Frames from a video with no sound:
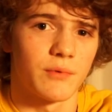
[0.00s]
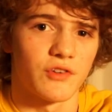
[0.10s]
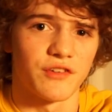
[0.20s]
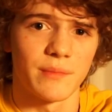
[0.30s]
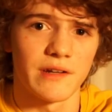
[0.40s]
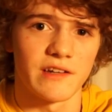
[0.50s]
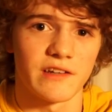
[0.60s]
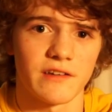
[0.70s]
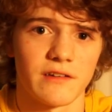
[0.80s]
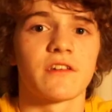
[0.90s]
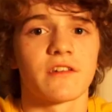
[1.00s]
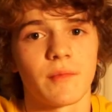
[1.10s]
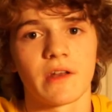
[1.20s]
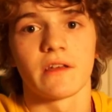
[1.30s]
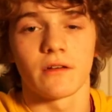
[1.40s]
possibility. This has
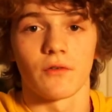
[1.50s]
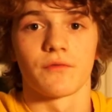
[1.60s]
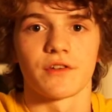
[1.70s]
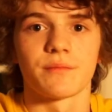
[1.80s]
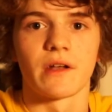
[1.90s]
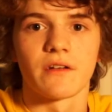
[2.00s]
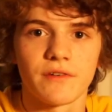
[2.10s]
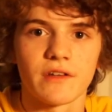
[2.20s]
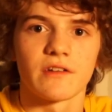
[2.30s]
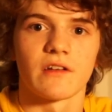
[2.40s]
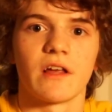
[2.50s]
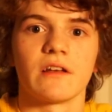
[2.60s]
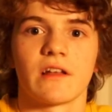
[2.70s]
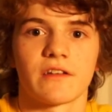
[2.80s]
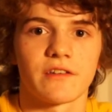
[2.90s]
many obvious benefits
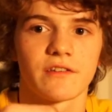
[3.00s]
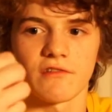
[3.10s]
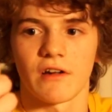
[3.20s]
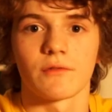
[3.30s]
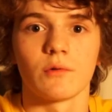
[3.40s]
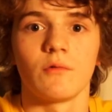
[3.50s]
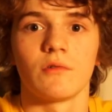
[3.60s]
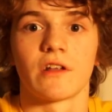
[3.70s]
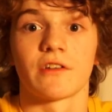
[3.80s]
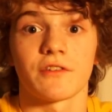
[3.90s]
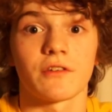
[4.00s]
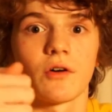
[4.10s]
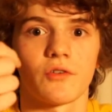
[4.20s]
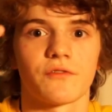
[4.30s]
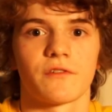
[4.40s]
like less travel, less
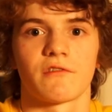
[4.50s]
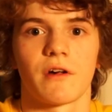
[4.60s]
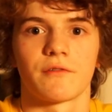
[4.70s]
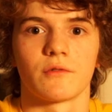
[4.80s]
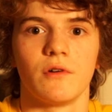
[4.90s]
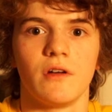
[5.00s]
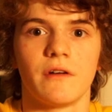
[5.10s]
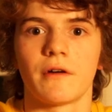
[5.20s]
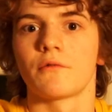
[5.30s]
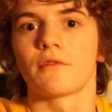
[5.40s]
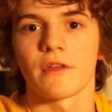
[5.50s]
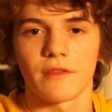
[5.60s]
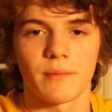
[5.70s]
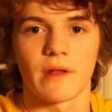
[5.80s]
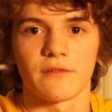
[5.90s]
cost for travel, and all the
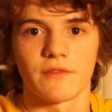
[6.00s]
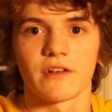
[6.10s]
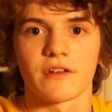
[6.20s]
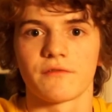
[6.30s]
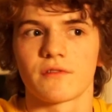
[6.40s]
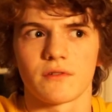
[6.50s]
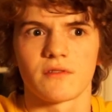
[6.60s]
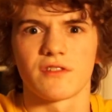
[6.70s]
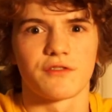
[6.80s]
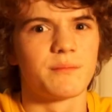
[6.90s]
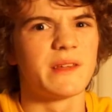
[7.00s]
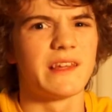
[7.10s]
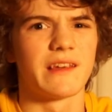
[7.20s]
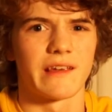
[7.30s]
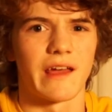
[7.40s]
other benefits of just
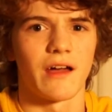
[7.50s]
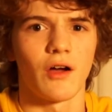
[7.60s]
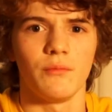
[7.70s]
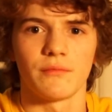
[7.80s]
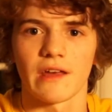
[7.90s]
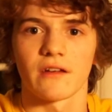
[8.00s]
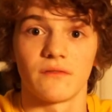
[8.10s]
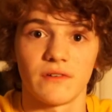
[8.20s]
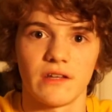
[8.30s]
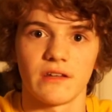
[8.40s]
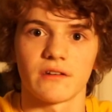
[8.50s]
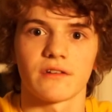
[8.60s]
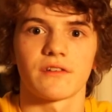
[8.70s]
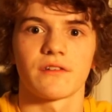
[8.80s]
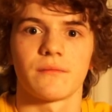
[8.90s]
being at home, that
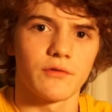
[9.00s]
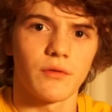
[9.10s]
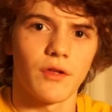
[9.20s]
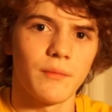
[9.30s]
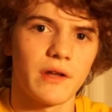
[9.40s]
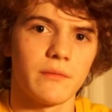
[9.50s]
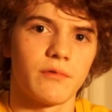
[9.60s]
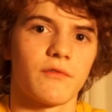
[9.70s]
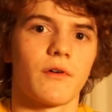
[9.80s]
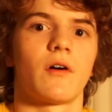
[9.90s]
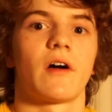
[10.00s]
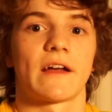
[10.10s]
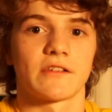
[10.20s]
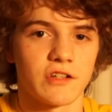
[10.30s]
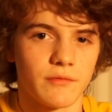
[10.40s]
convenience. And although many prefer
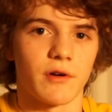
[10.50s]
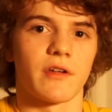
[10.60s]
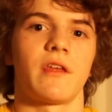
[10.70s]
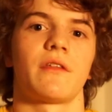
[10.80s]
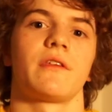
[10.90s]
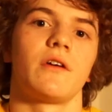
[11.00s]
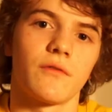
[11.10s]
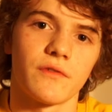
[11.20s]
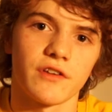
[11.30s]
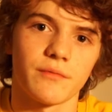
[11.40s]
actually working at the office